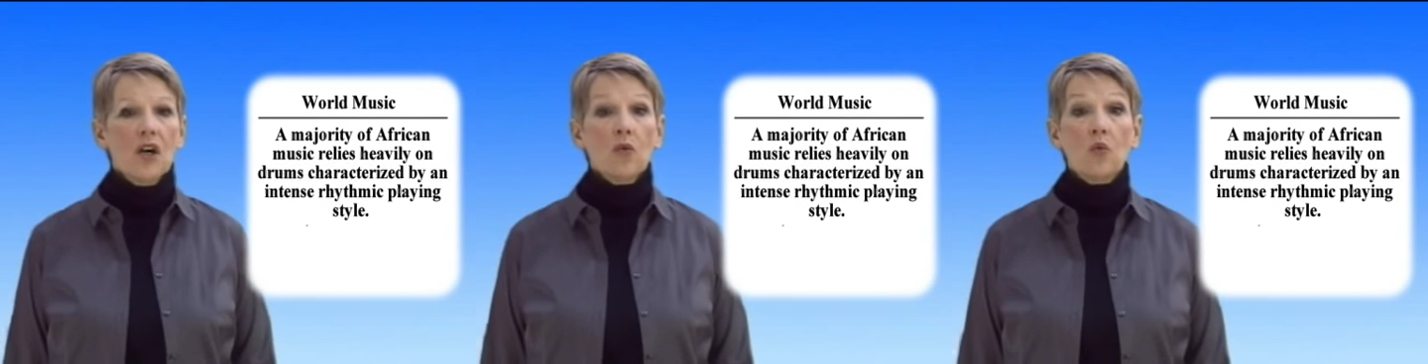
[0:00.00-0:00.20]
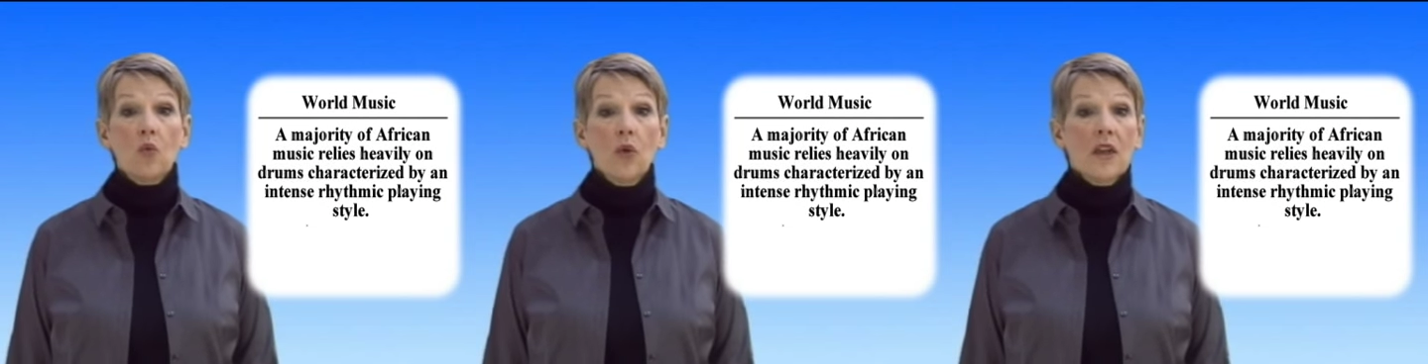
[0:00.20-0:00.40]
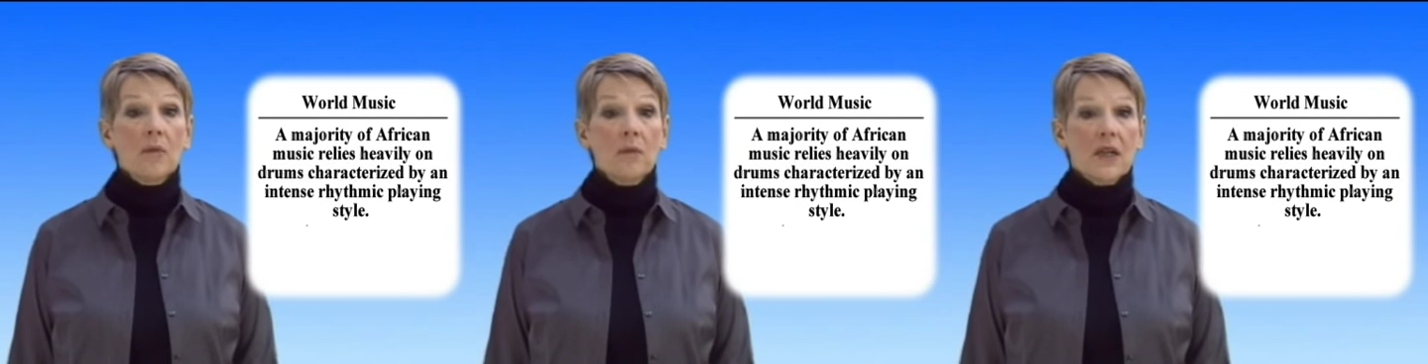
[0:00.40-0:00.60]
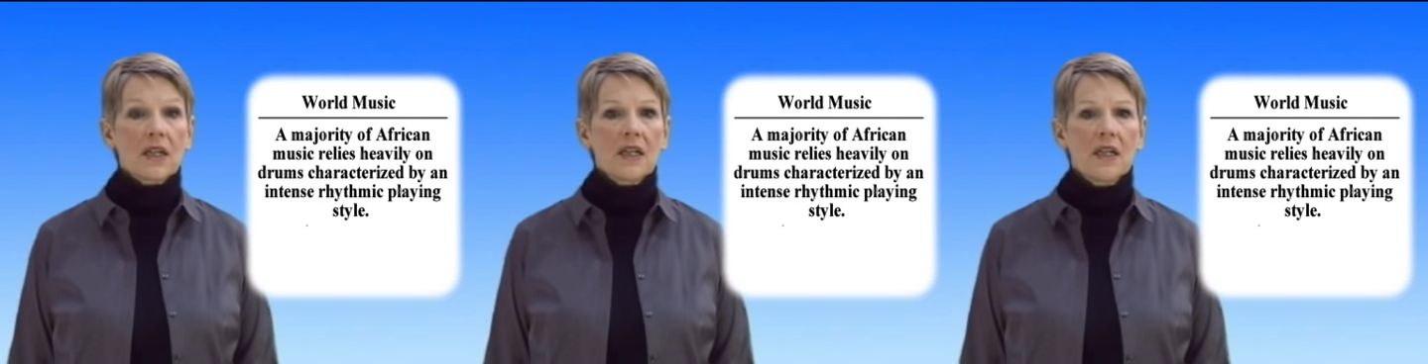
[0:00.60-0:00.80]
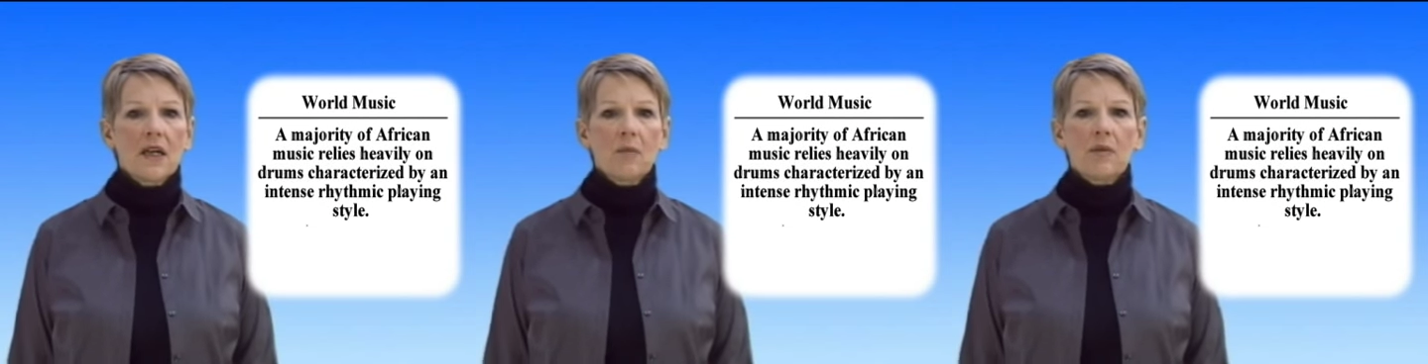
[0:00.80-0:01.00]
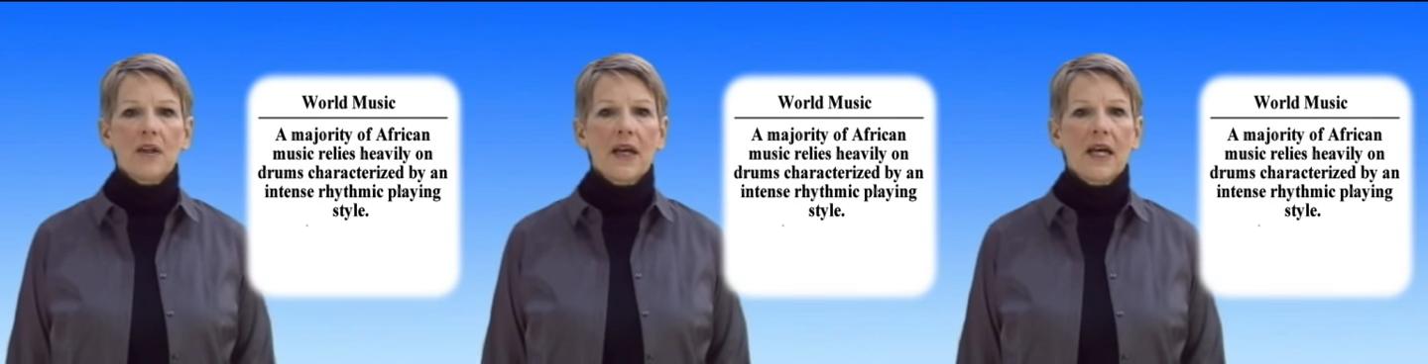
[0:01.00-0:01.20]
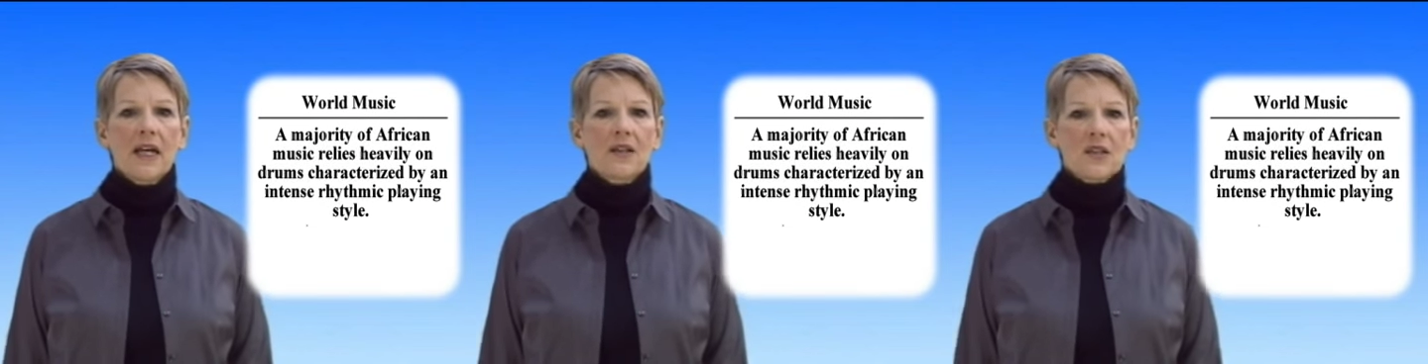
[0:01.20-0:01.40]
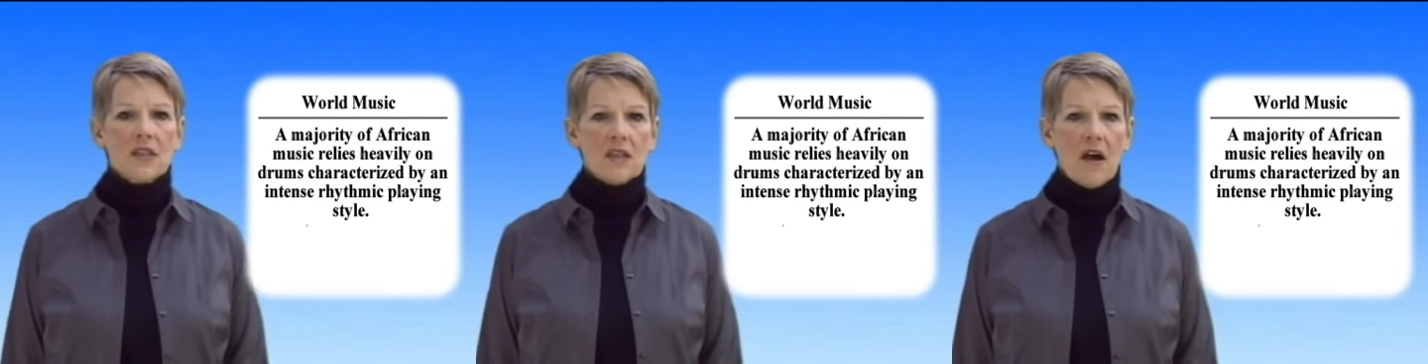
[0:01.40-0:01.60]
rhythmic
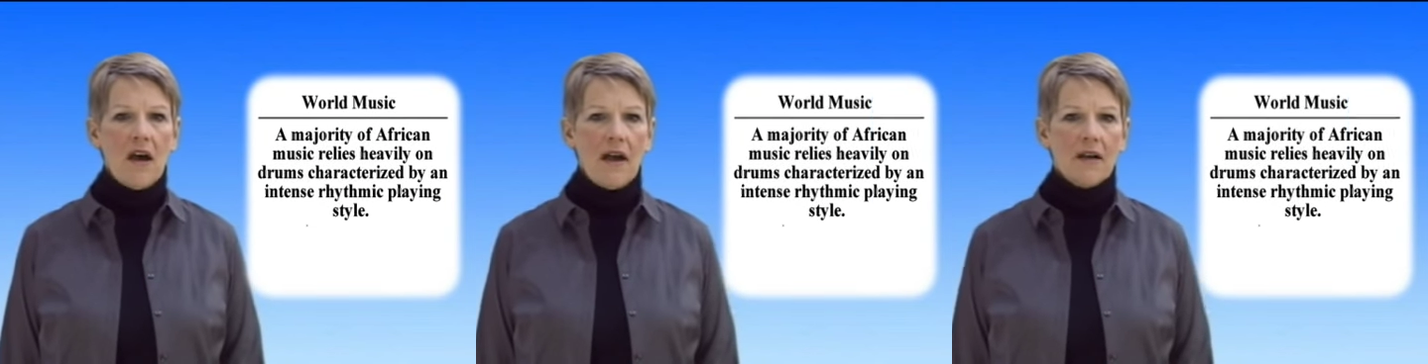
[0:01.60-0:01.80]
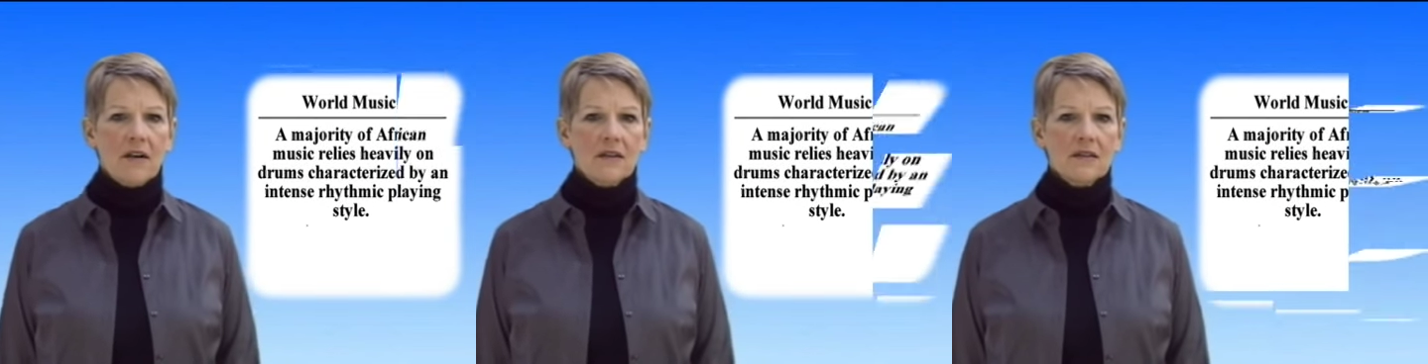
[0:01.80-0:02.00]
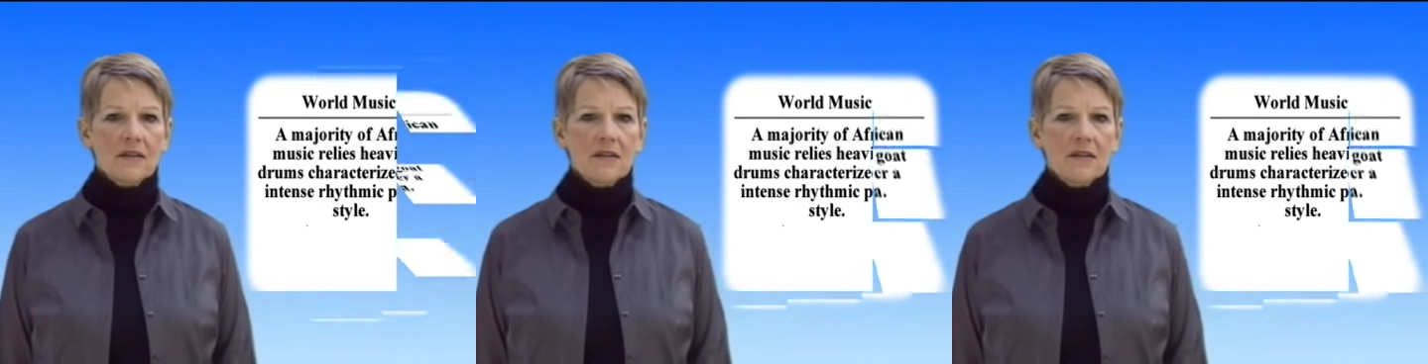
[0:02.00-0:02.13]
playing style.